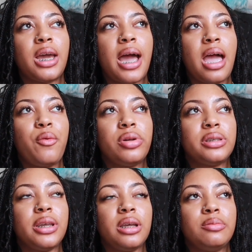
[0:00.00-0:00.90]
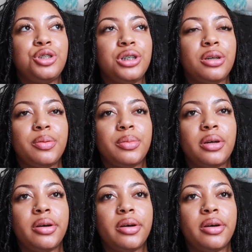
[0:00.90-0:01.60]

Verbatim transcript: I had went to the MGM.